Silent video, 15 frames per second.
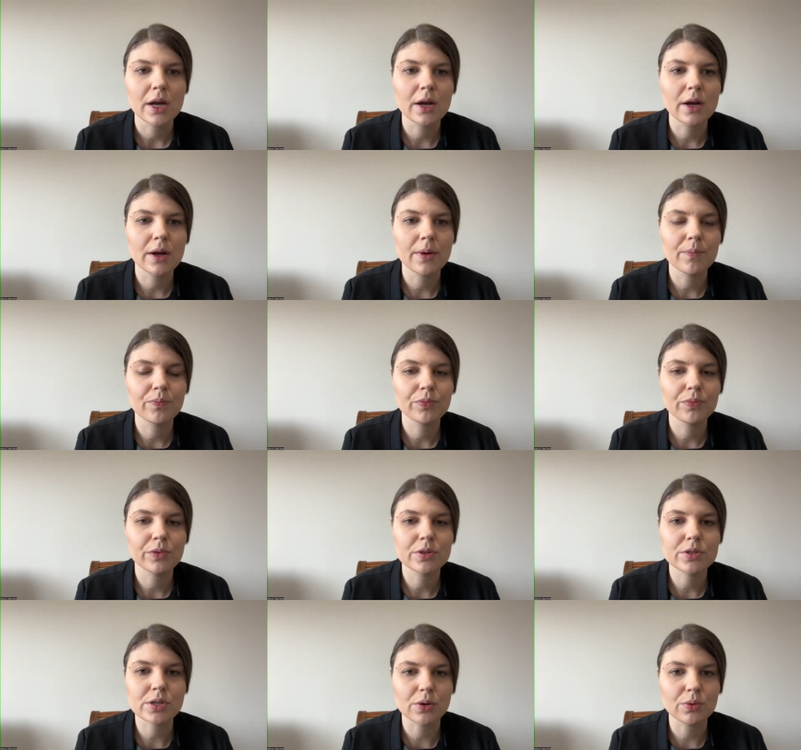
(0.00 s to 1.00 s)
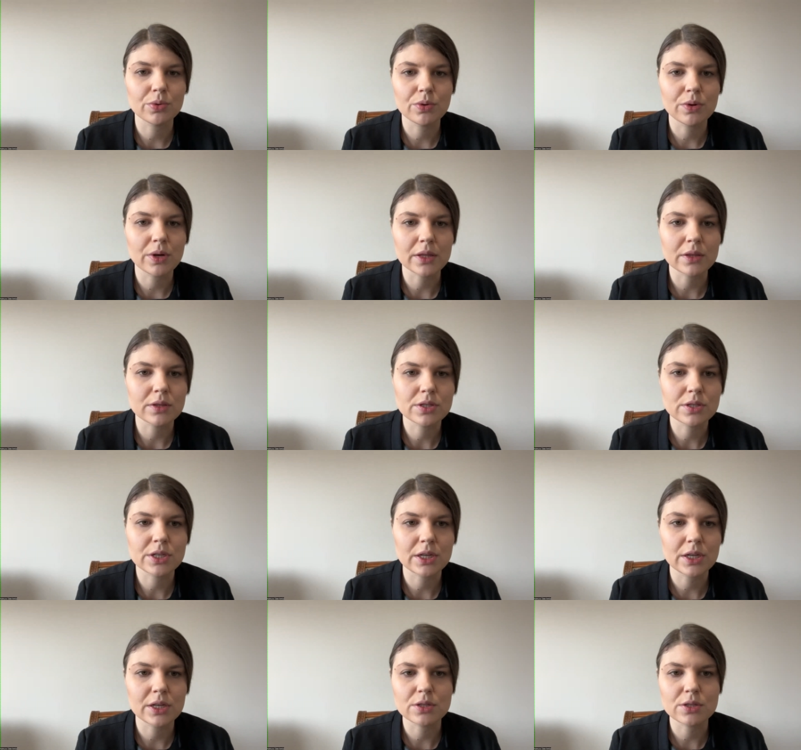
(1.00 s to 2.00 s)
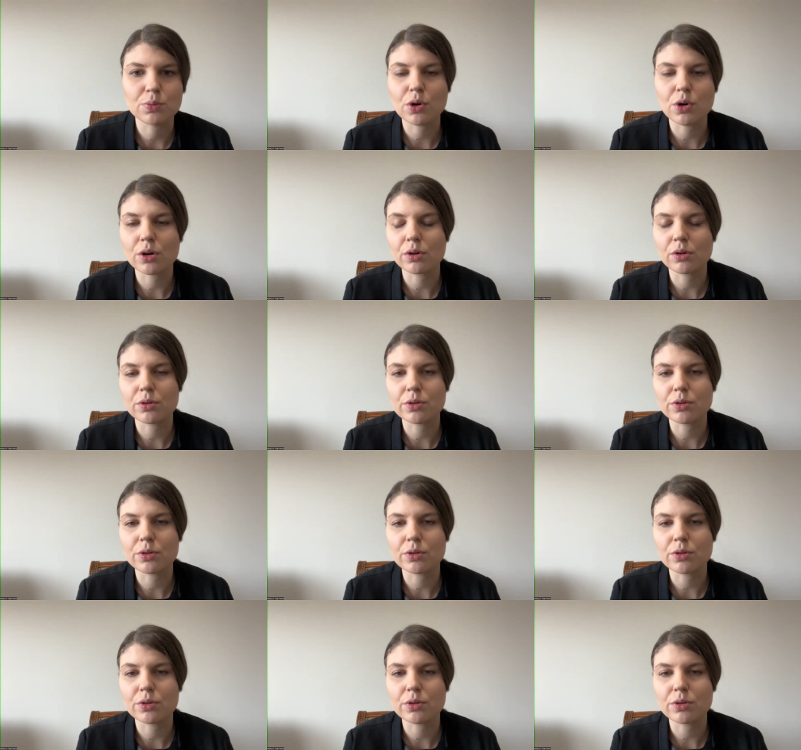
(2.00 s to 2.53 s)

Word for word: Um, so you can see his work